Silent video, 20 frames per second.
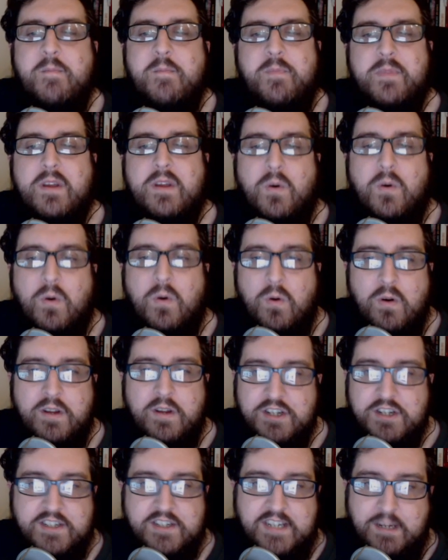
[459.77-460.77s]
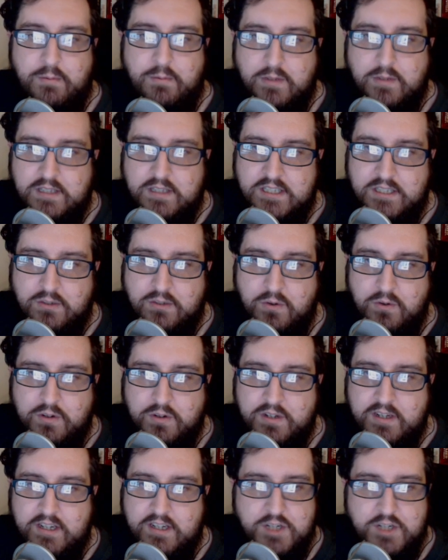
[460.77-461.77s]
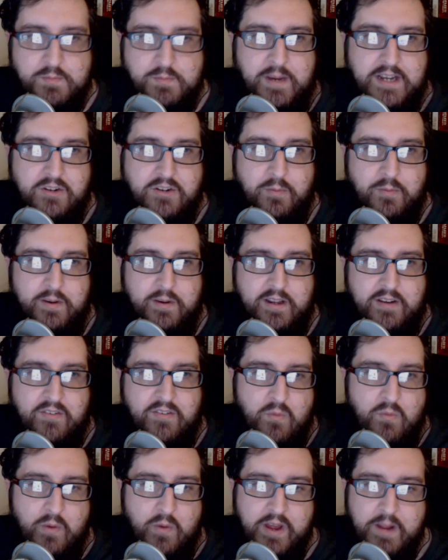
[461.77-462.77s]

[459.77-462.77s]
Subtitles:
or just keep her with the sword and just paint her up in a different way.